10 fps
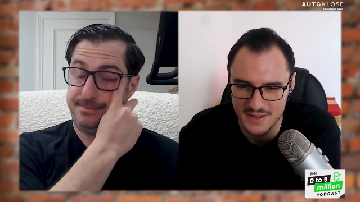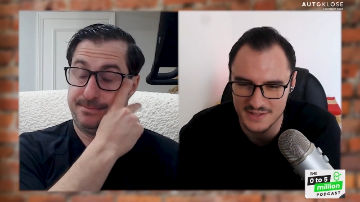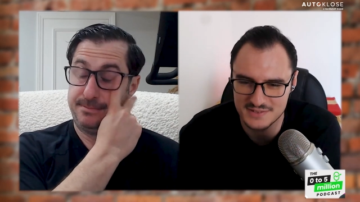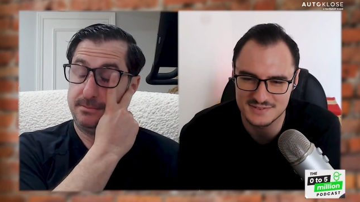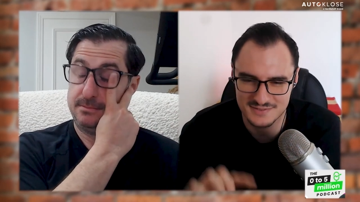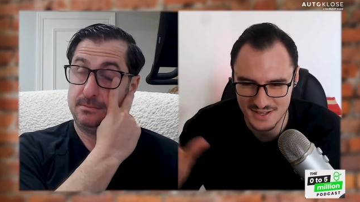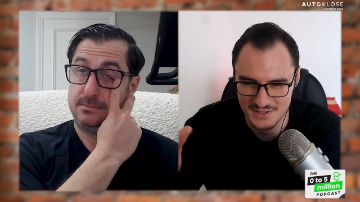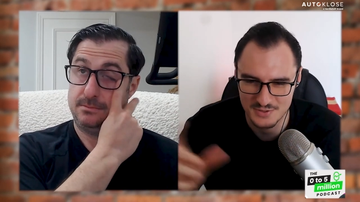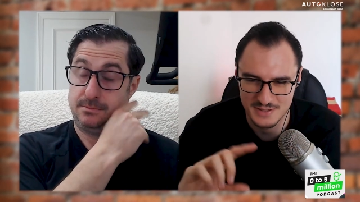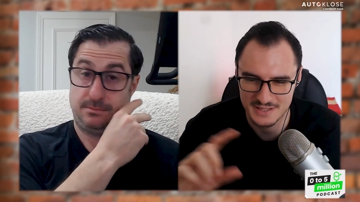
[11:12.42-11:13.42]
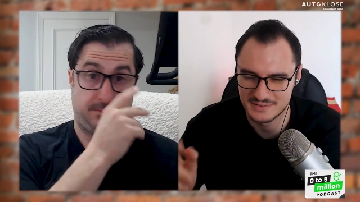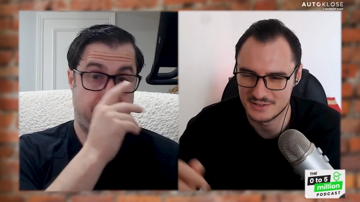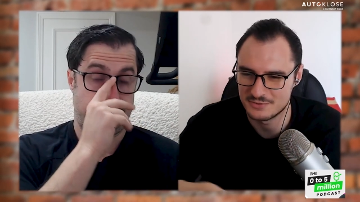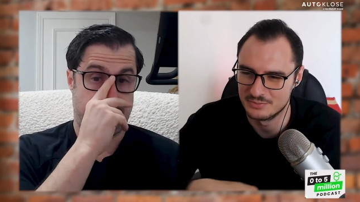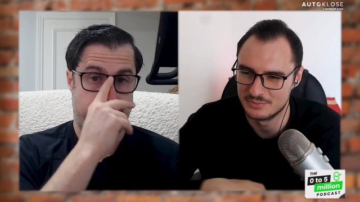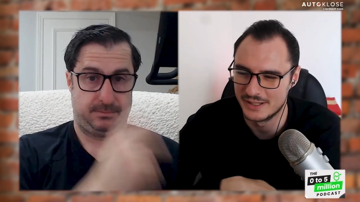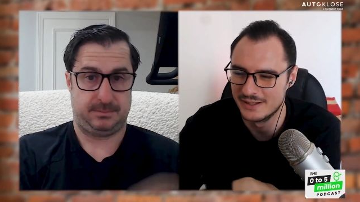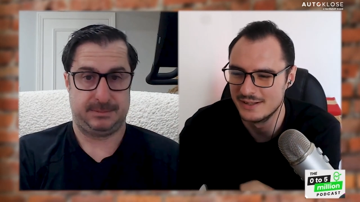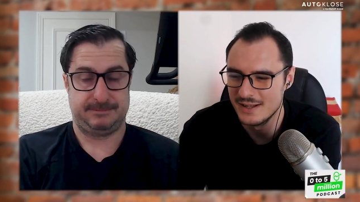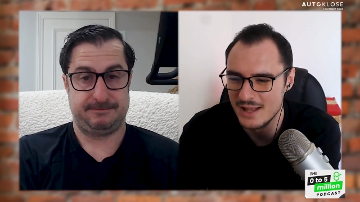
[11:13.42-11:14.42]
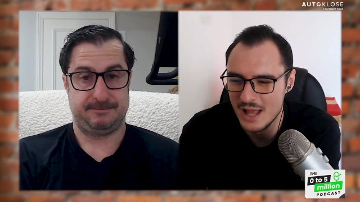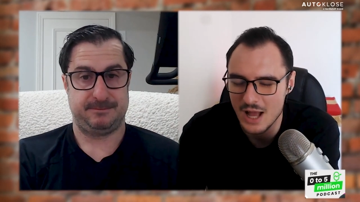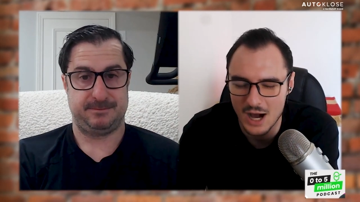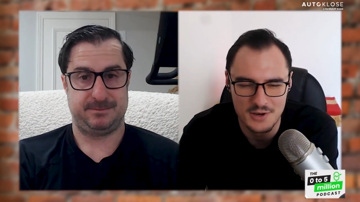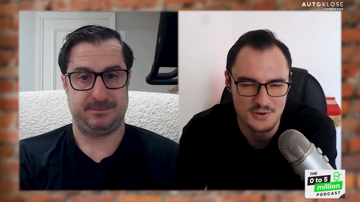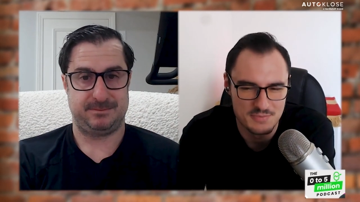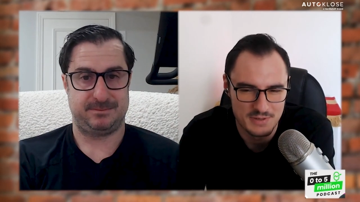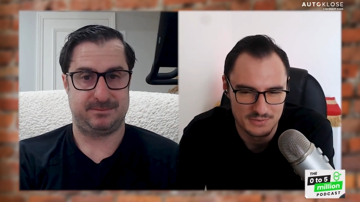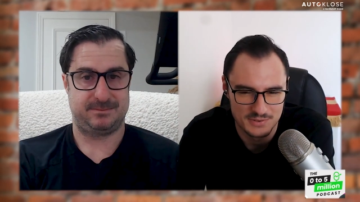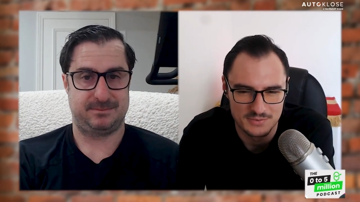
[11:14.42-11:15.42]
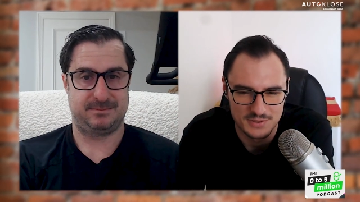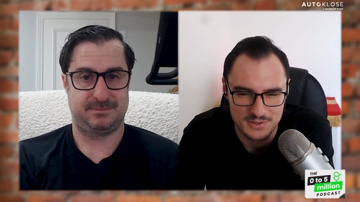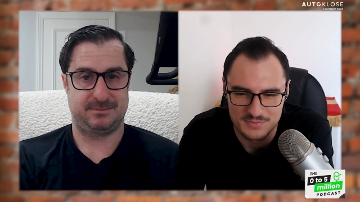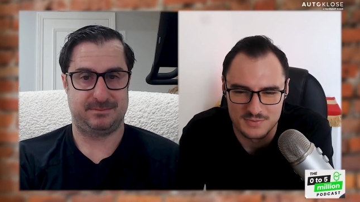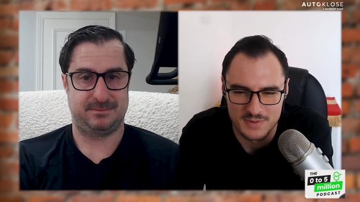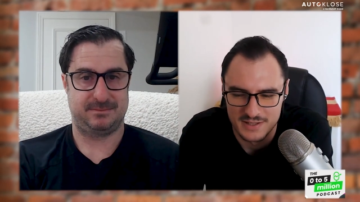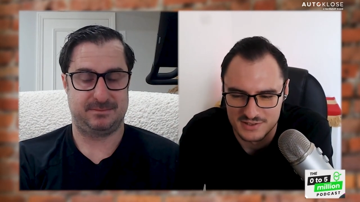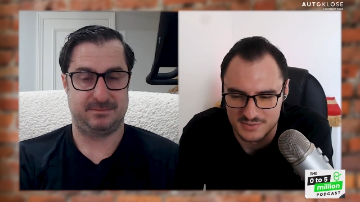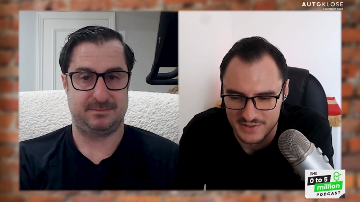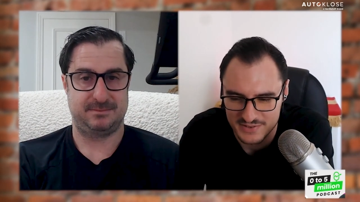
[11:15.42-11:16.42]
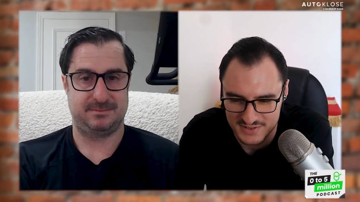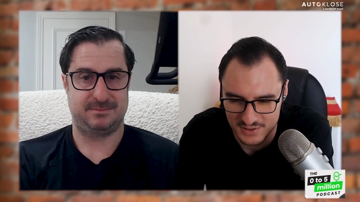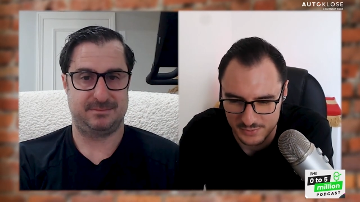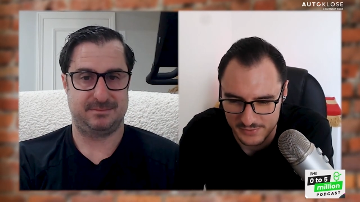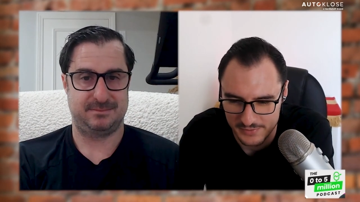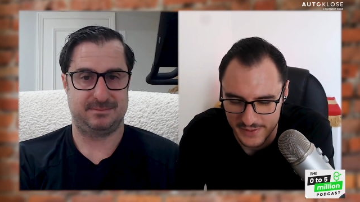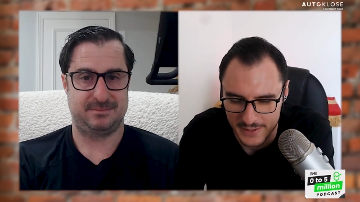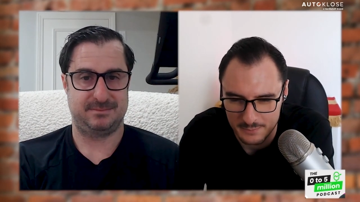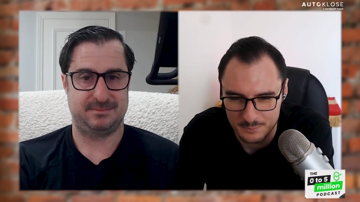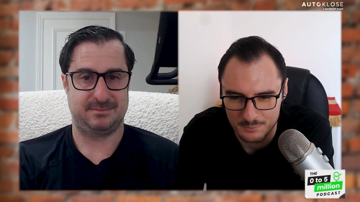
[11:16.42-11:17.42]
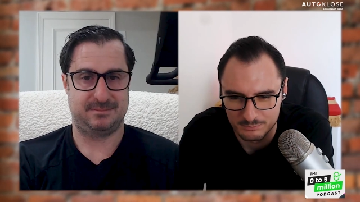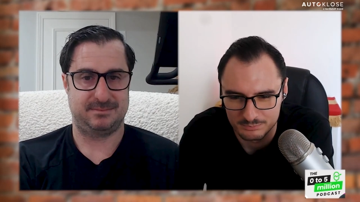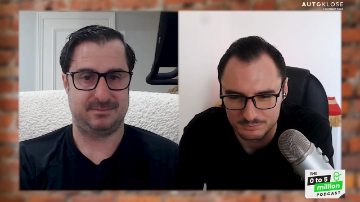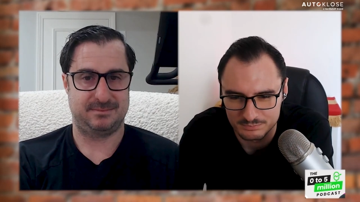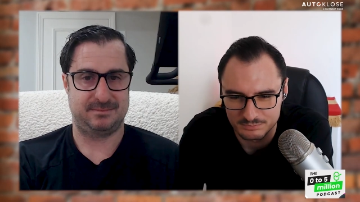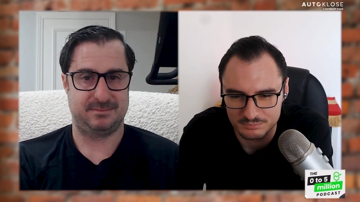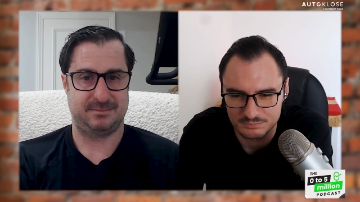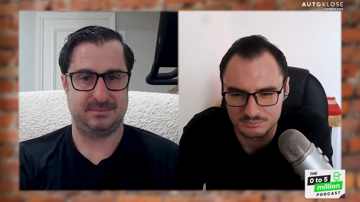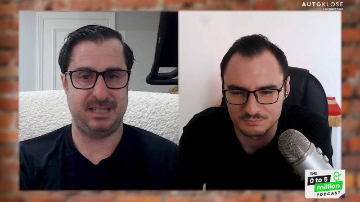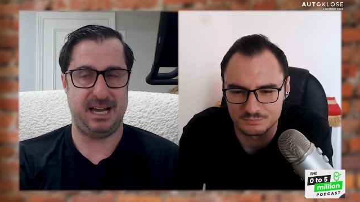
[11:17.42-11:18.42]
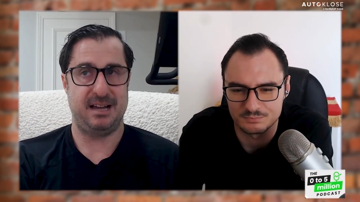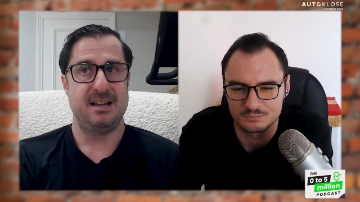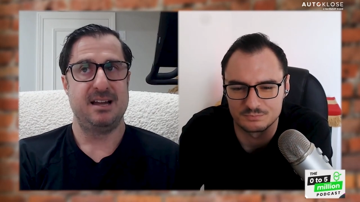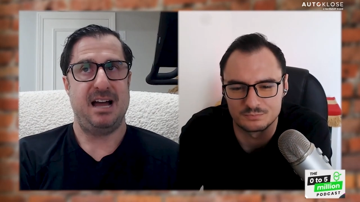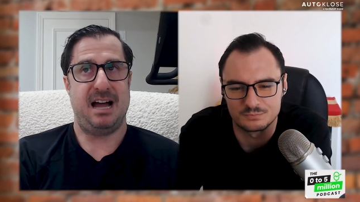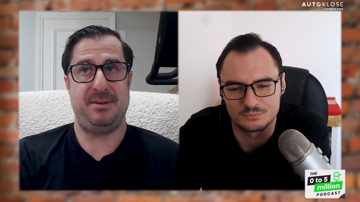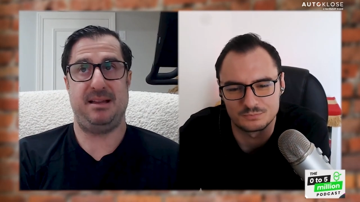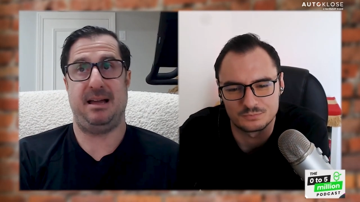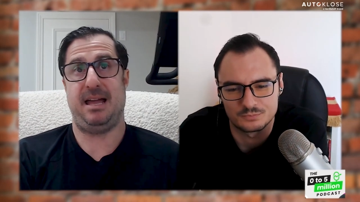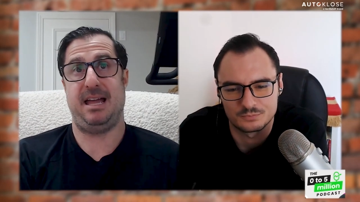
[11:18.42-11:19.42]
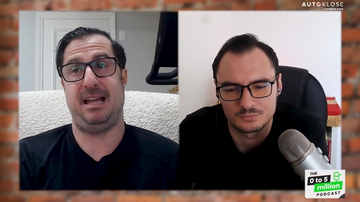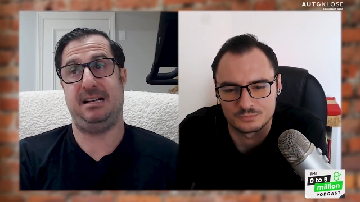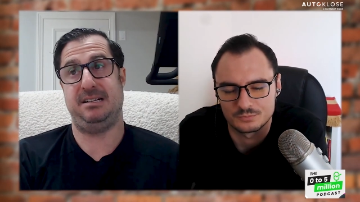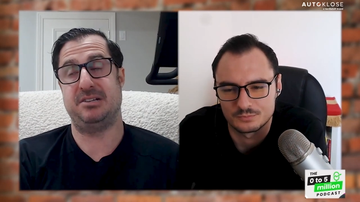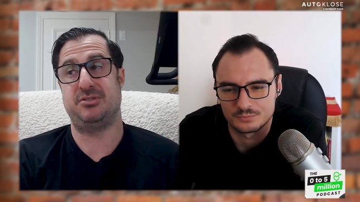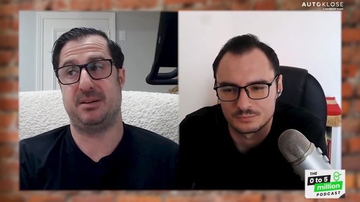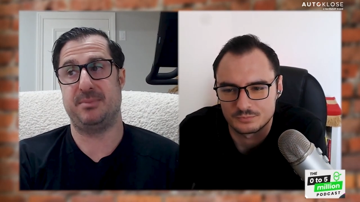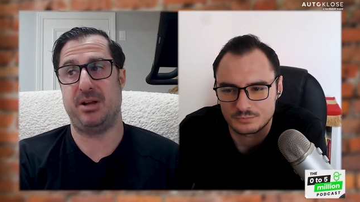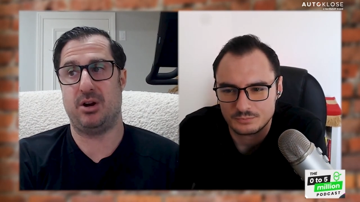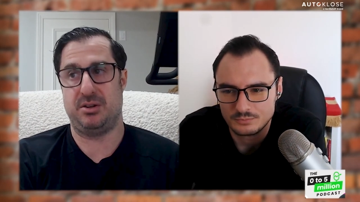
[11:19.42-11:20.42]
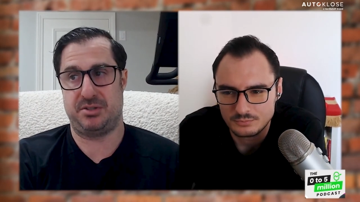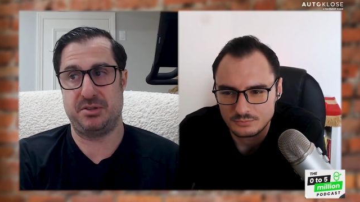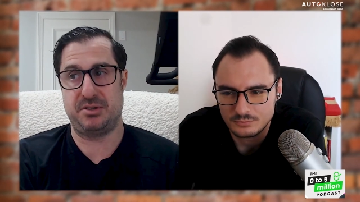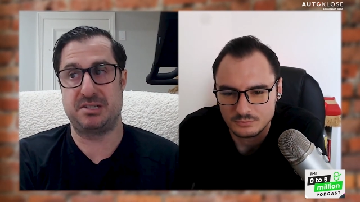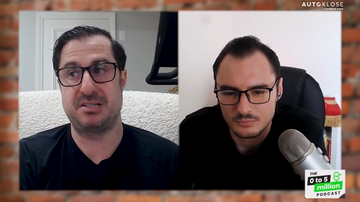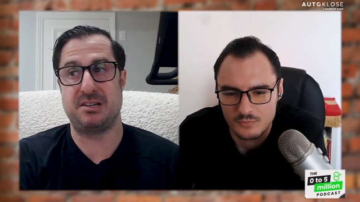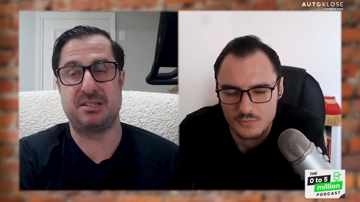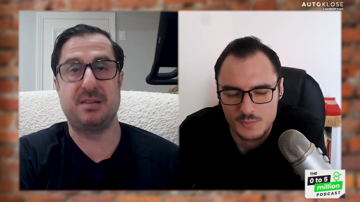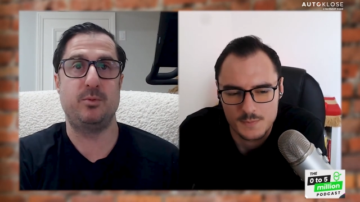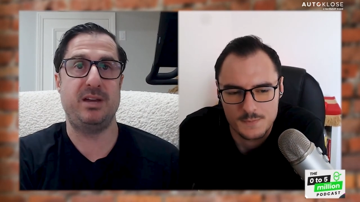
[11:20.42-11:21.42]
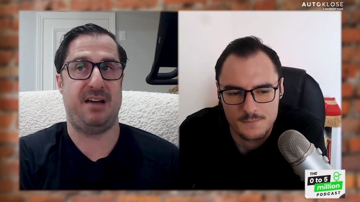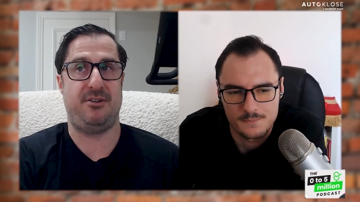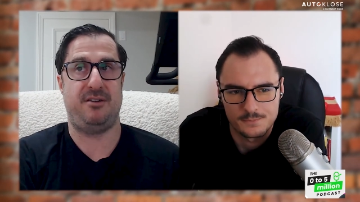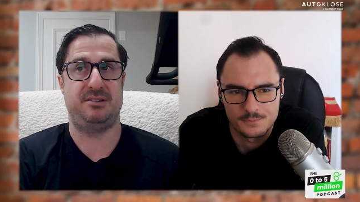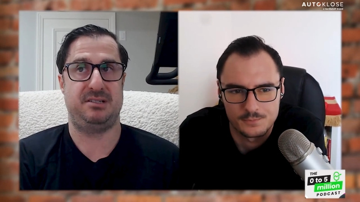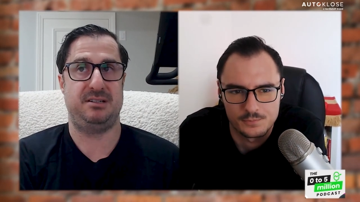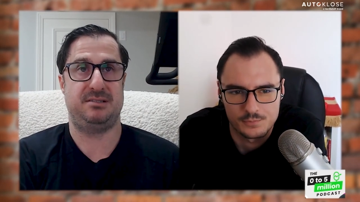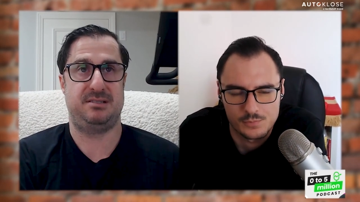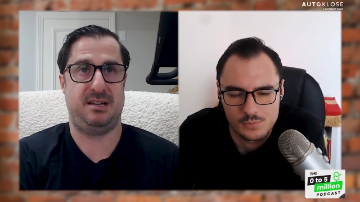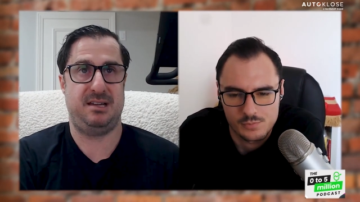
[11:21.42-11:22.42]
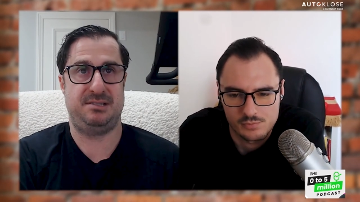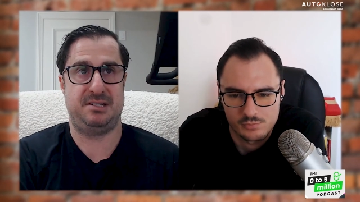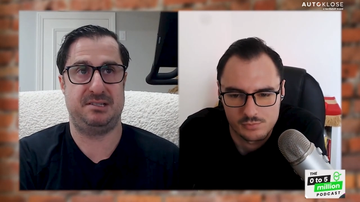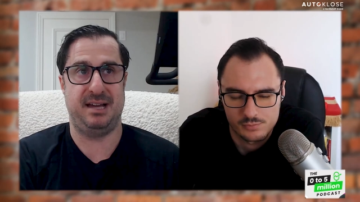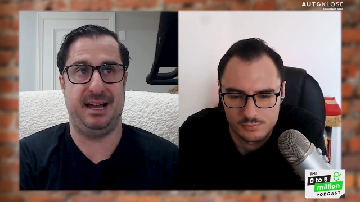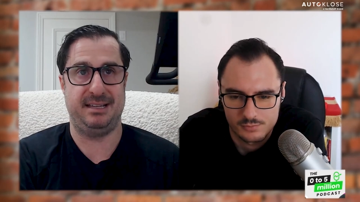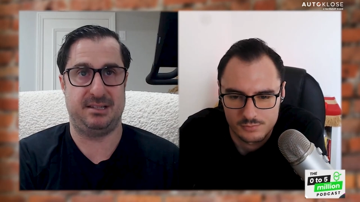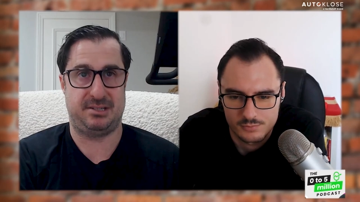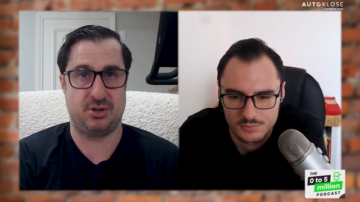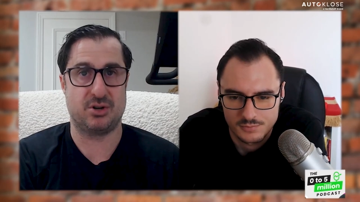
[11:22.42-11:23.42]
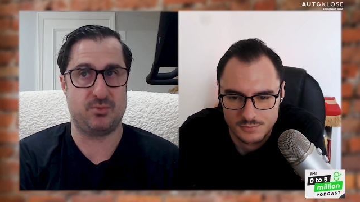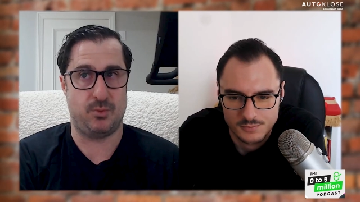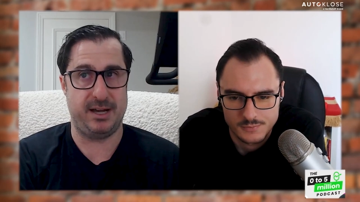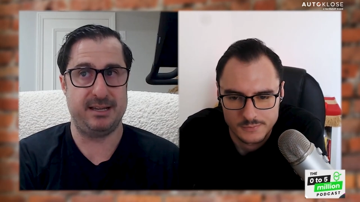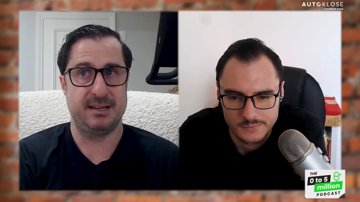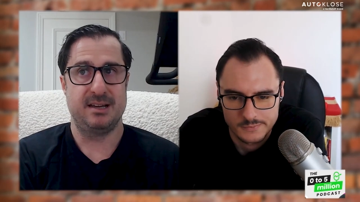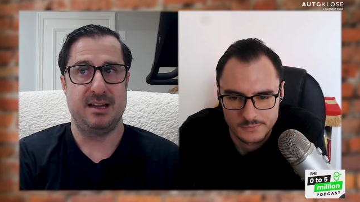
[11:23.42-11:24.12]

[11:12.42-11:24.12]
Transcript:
Speaker 1: that's then you're being different. But I know what you mean. We're, we're debating semantics a little bit with that.
Speaker 2: Yeah, I mean, it's interesting. I mean, our, so the, the sales team we have obviously is is designed a certain way,